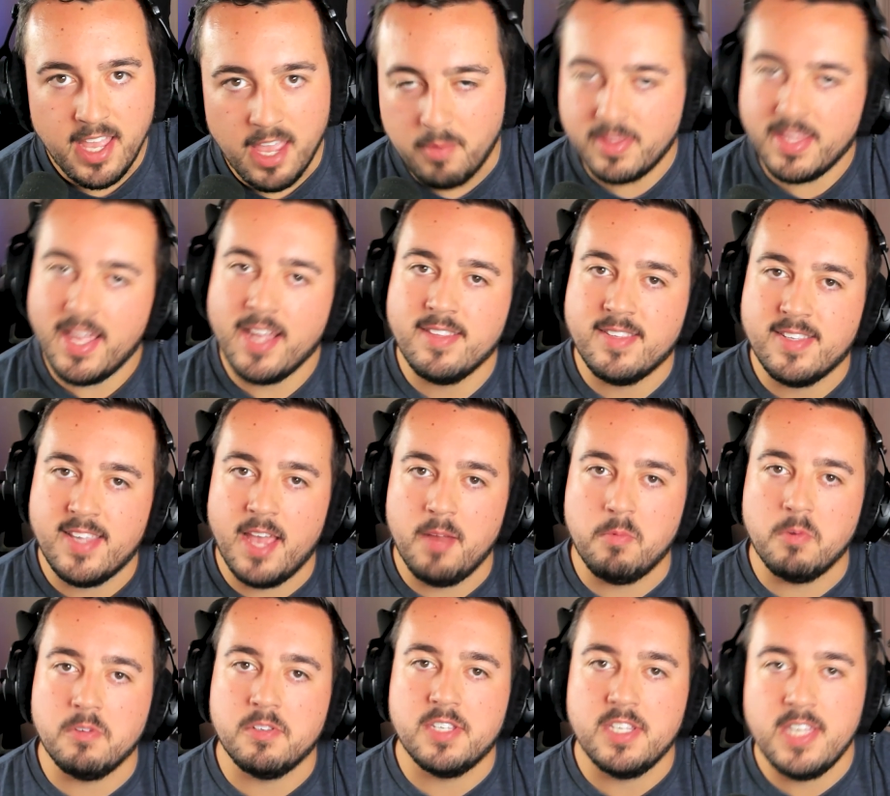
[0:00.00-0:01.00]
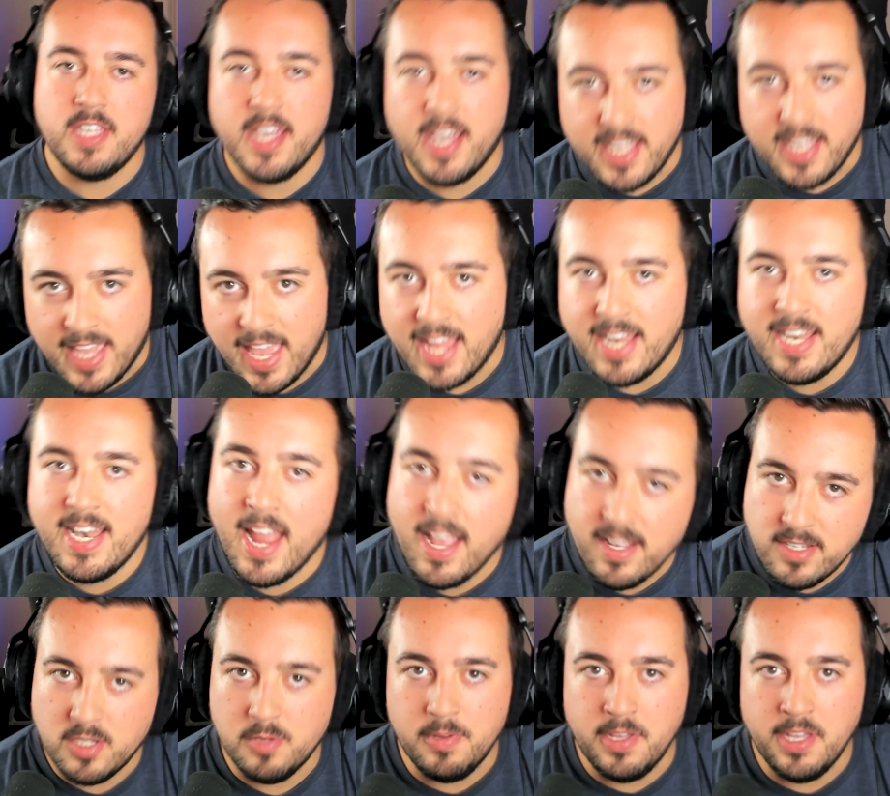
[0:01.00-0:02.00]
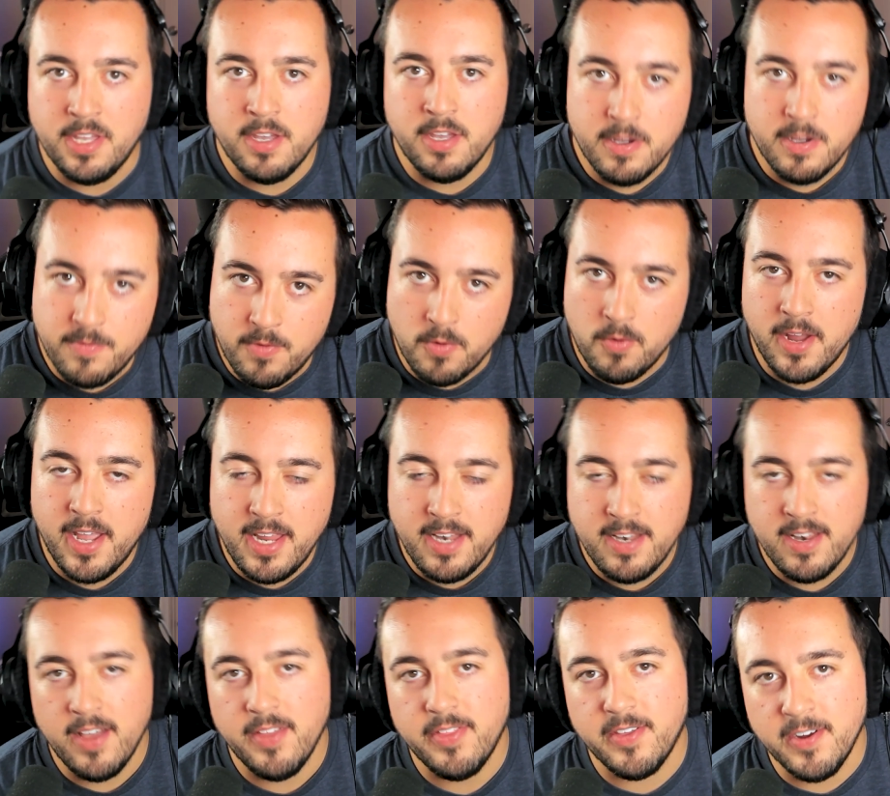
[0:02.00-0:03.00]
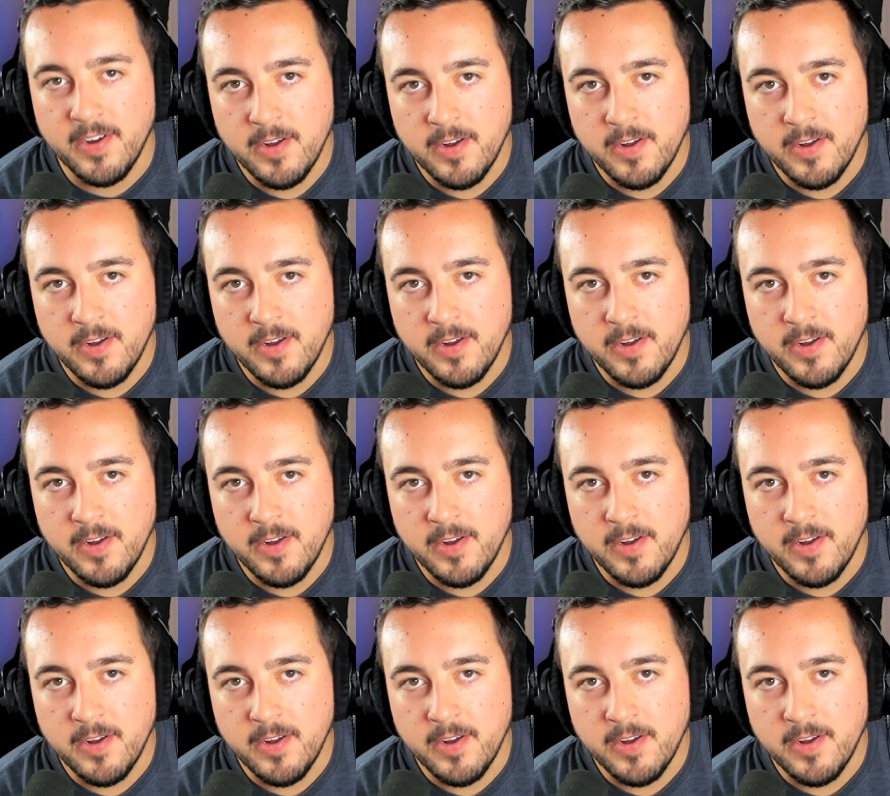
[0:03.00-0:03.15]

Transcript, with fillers: And with that said, we'll see you again next week for another